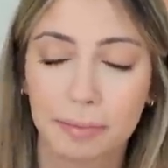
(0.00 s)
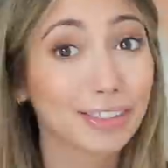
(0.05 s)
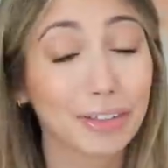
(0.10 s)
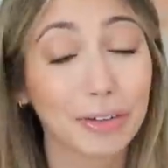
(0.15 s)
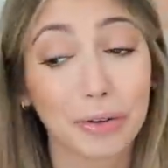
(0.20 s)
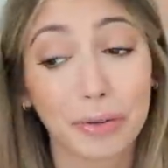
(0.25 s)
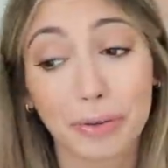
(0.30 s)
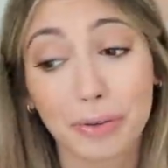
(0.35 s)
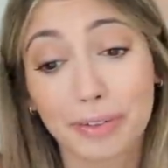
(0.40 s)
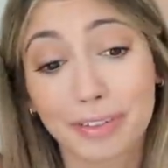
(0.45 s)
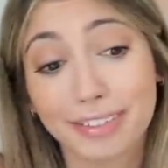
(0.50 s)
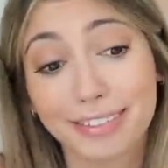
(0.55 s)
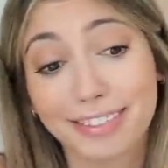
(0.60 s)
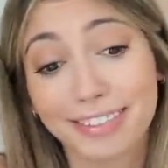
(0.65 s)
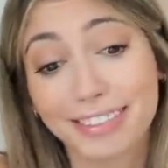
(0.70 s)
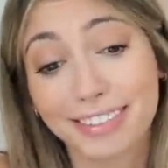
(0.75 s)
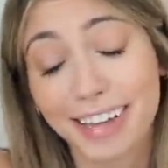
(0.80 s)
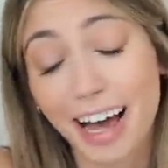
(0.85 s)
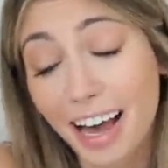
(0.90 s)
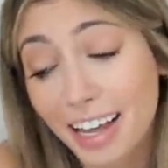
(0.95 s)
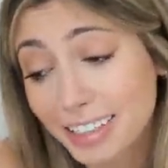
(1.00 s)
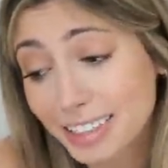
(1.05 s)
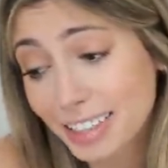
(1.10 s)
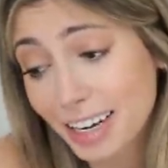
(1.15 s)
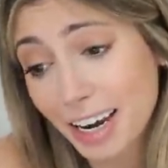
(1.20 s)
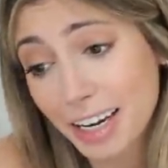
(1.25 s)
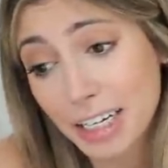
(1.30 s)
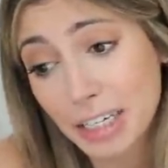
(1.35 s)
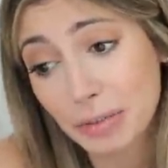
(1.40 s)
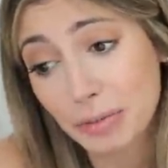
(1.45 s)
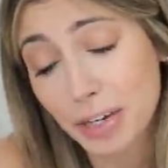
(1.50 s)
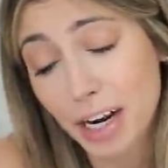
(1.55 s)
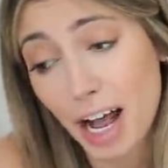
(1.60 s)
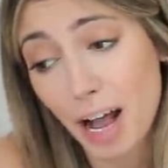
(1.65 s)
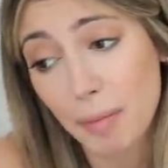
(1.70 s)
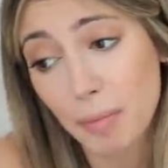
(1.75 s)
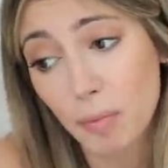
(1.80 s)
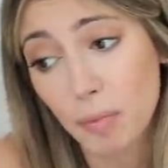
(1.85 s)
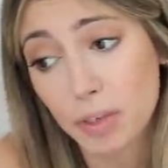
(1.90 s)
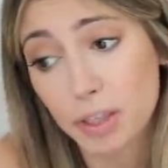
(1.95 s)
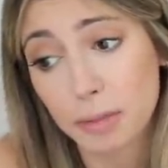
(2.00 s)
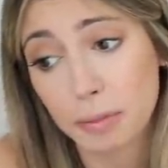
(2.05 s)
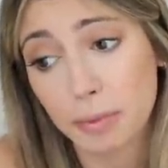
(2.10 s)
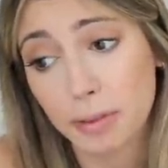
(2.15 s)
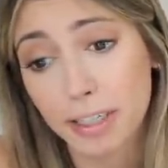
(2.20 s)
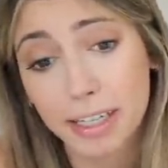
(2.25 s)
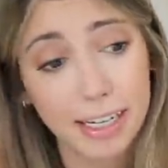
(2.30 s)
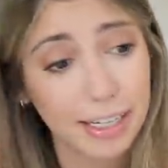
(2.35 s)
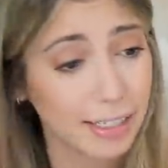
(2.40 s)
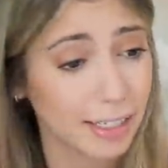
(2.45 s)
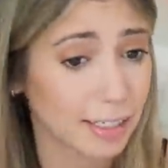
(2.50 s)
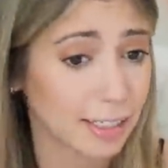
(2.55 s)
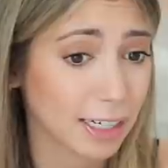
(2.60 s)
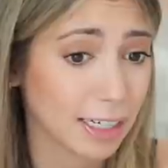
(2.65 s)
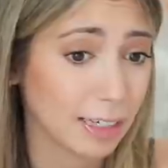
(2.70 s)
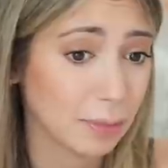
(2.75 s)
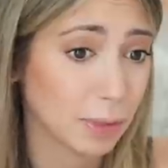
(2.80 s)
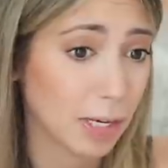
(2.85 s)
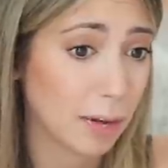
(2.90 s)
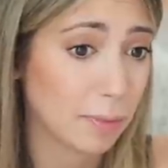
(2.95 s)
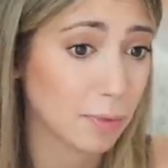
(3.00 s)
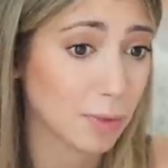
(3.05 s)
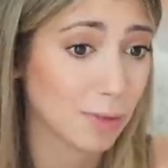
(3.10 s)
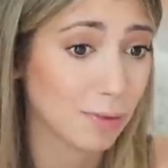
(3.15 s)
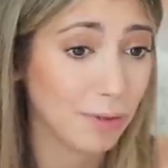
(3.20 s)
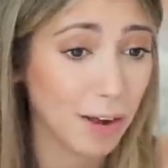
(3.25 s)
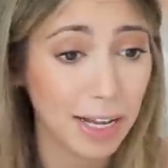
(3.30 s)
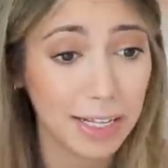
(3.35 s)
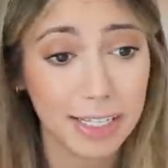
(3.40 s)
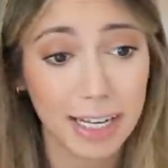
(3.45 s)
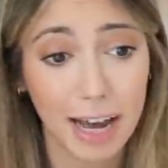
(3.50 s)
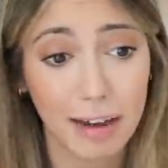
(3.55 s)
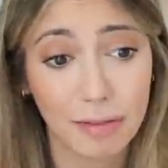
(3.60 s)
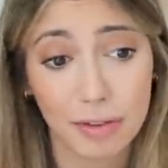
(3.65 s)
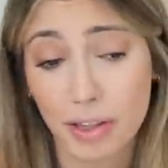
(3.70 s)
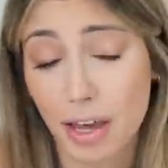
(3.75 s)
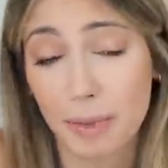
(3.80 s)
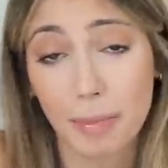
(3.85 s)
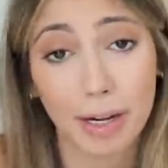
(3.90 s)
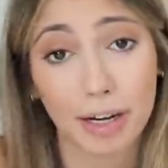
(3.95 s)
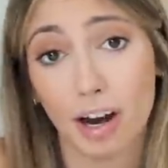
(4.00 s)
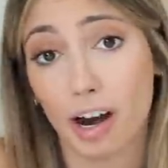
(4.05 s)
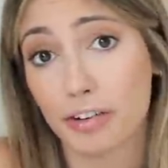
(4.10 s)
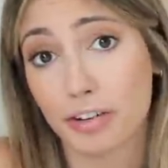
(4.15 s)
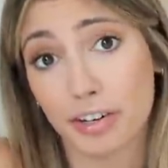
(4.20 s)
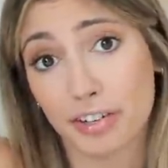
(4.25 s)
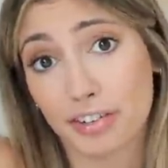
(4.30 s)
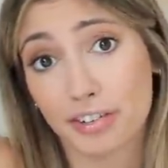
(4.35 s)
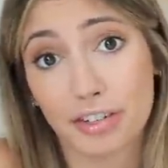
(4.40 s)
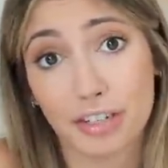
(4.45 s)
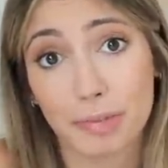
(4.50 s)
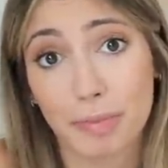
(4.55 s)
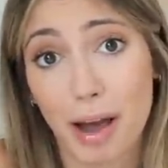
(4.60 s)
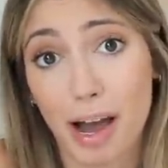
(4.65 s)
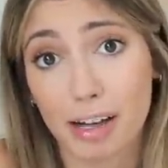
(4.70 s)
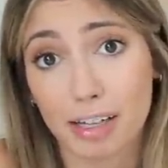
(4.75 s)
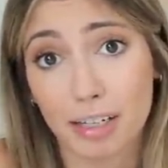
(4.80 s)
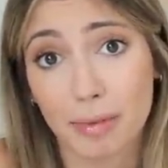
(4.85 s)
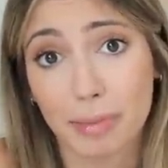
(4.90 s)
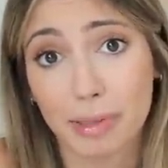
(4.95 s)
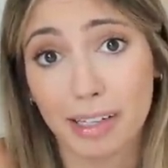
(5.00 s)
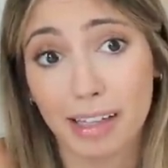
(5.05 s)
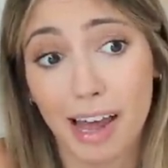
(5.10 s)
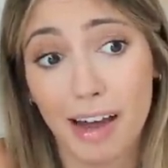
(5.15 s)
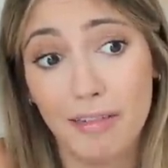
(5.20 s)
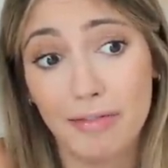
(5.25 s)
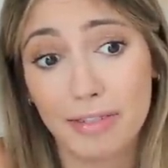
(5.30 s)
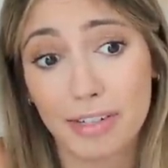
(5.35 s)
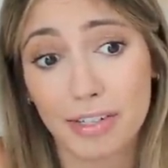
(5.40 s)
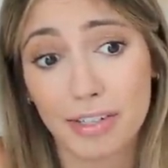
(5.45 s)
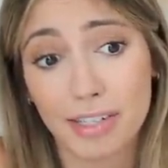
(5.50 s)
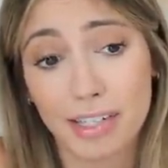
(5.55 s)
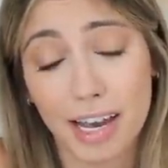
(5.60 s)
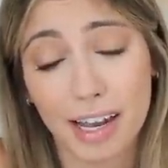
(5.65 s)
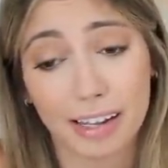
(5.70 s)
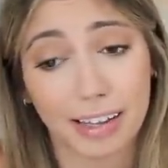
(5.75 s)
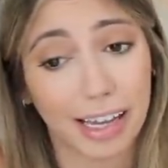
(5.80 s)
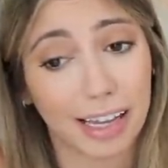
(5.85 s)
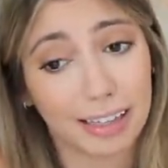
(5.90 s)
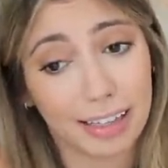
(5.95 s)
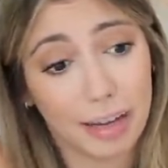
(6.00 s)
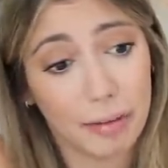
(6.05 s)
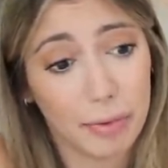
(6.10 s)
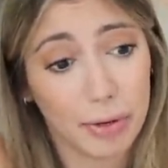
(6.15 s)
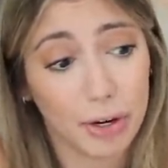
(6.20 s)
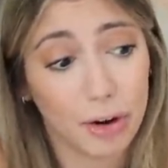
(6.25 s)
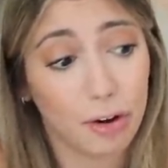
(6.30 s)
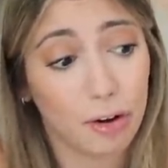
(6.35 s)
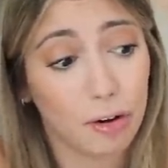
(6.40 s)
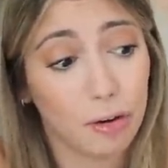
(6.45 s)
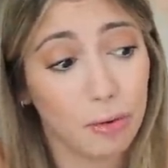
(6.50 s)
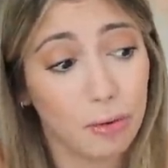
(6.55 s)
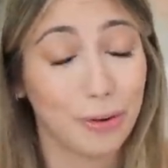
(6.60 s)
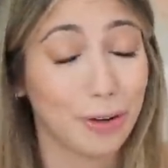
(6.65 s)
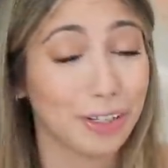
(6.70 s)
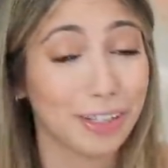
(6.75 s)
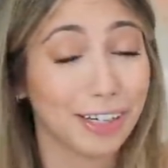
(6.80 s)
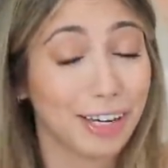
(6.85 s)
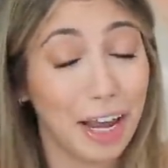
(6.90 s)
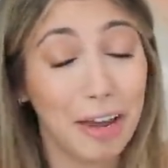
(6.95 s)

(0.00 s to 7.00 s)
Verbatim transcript: So that's kind of what happened with the police. That's kind of what happened with the fence. After that, my contractor just packed up and left and said, like, let me know what the